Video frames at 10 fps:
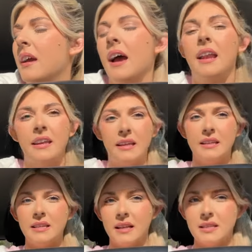And I
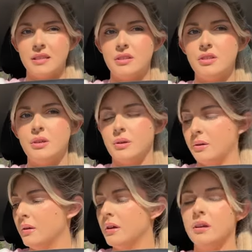need to listen
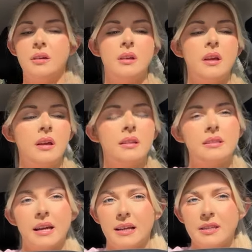to
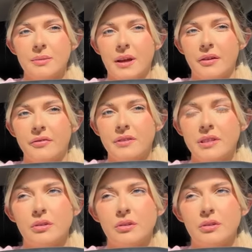Taylor Swift,